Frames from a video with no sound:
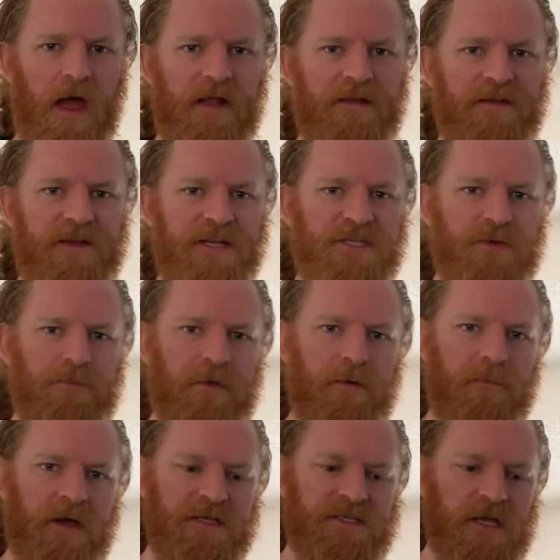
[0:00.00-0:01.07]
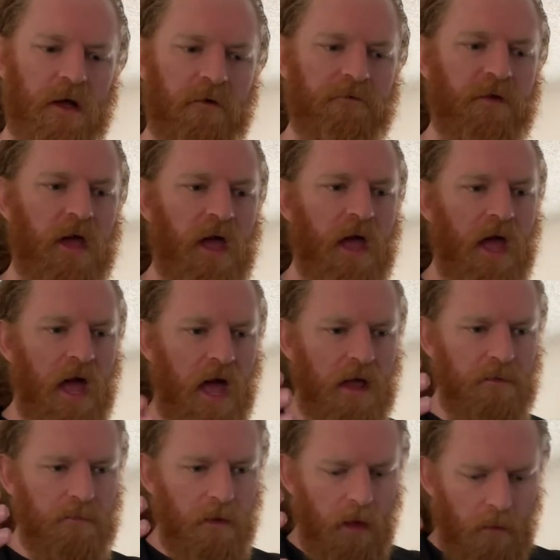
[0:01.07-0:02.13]
to discipline myself
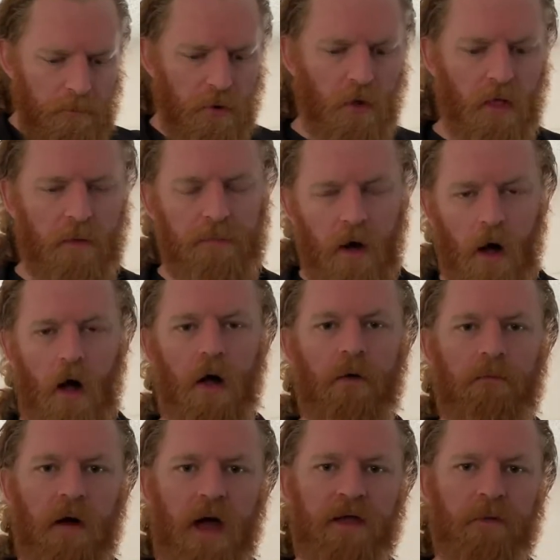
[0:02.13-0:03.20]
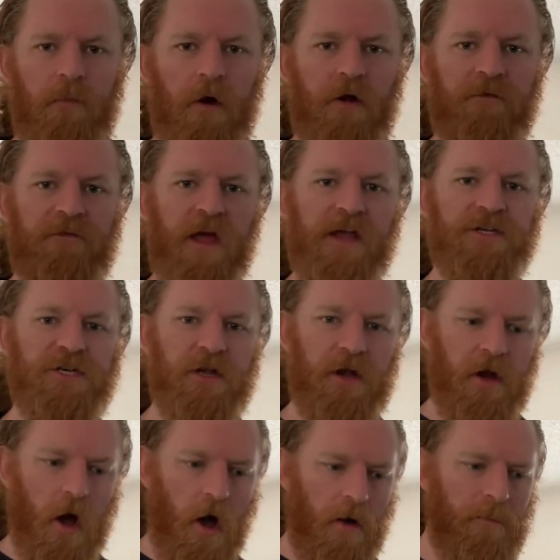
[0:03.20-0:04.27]
and pull up all my motivation
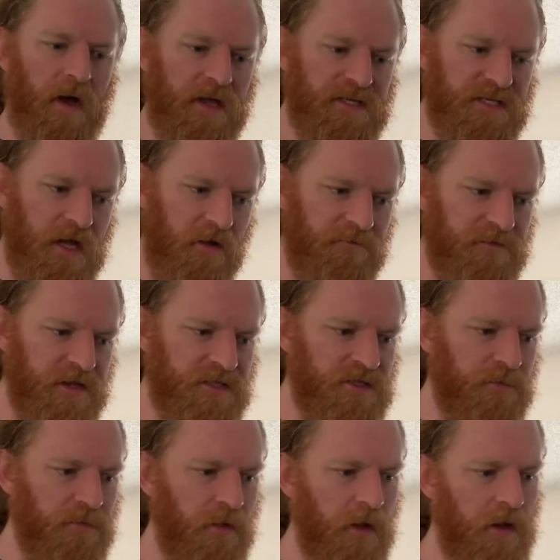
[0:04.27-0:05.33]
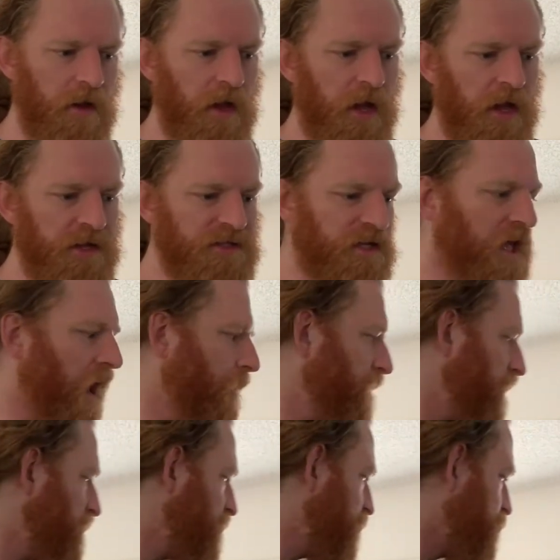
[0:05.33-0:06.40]
and all my self-discipline to get
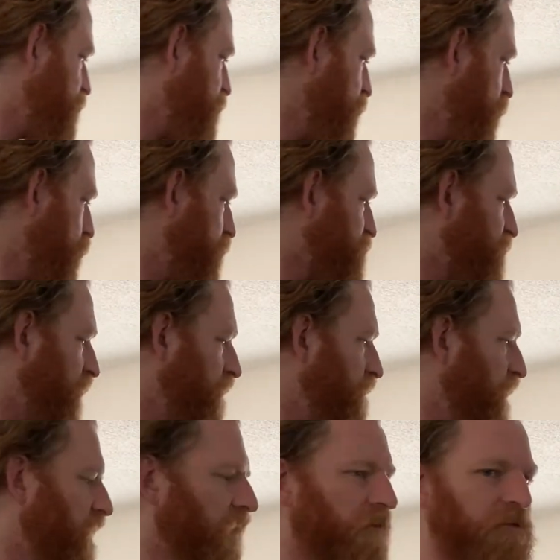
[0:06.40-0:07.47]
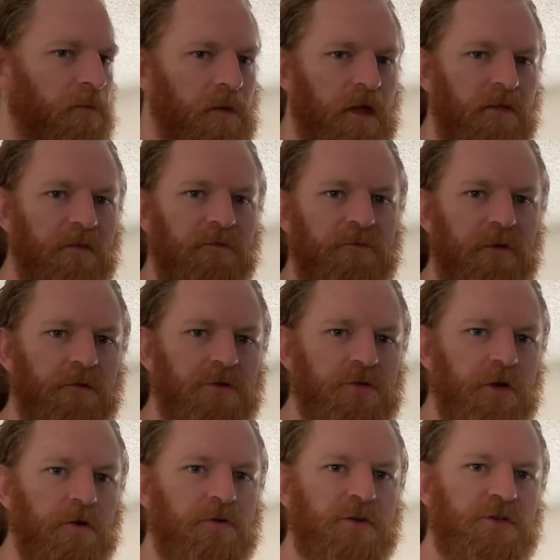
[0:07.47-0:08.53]
me to do what's going to be good for me in the
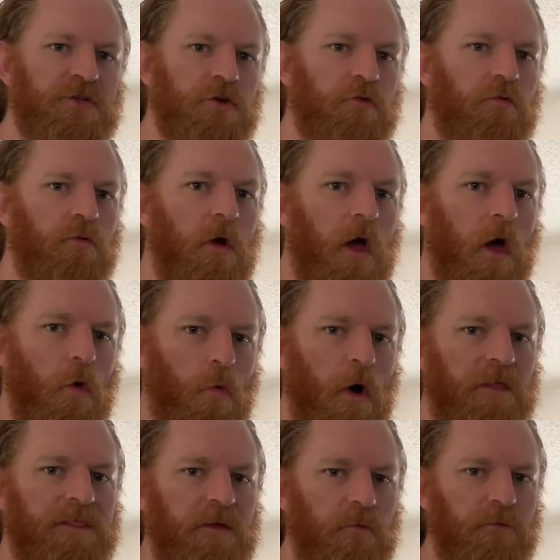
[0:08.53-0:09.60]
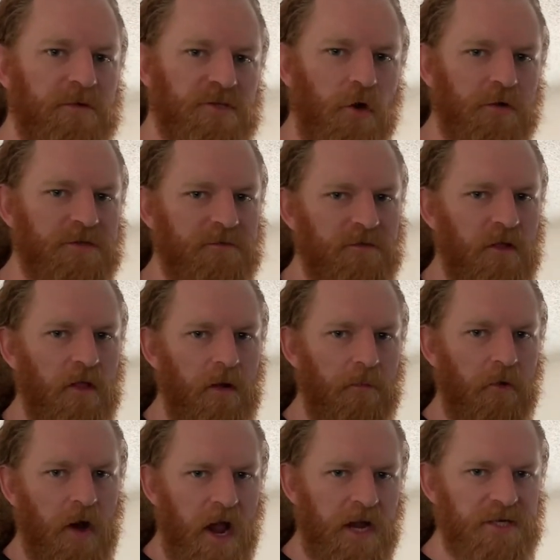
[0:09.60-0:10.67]
future, to do what the results of
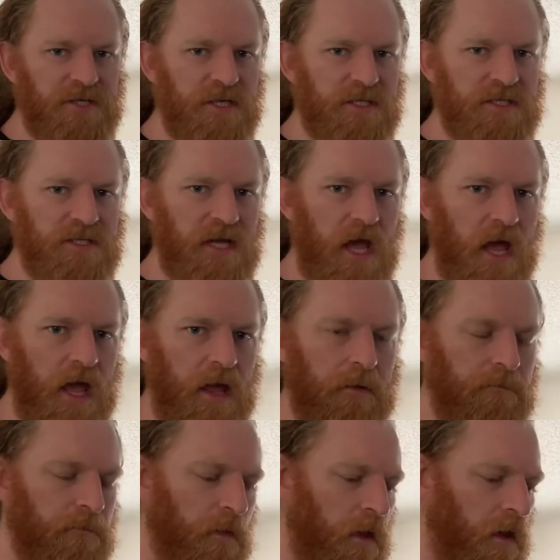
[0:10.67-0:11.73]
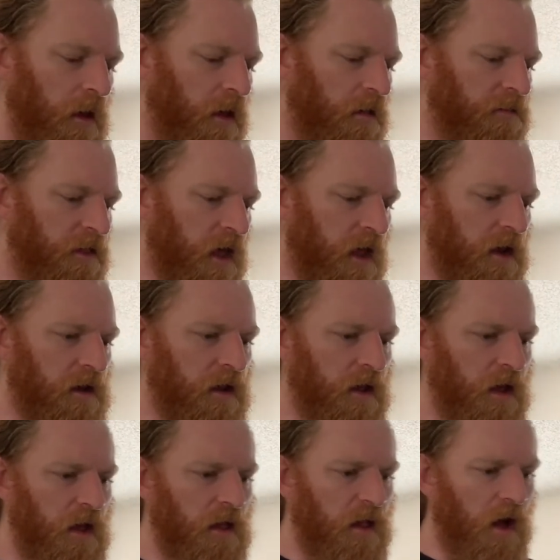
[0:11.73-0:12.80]
deliberation say,
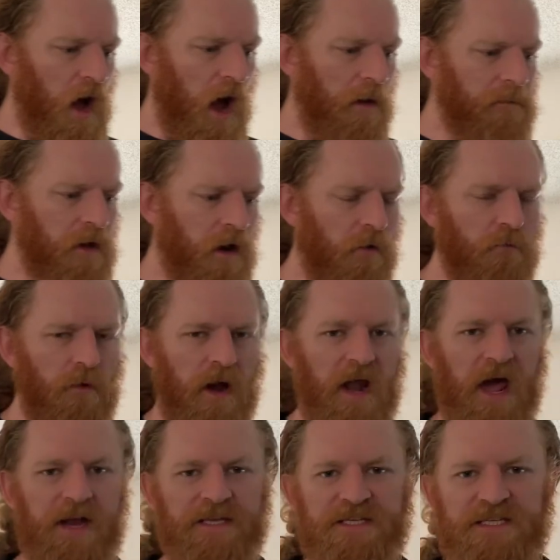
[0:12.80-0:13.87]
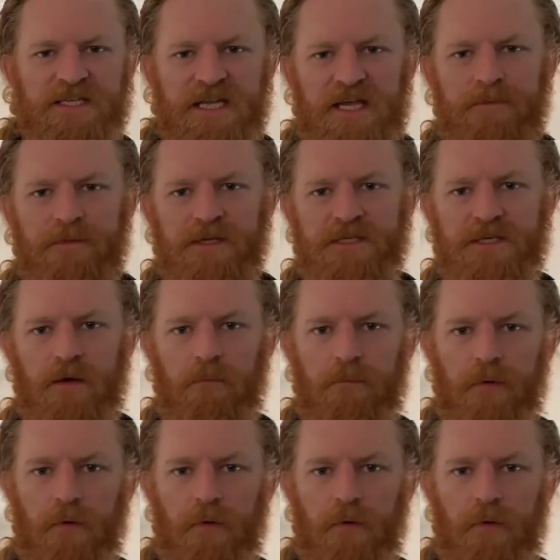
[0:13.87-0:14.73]
then I'm going to run out of steam at some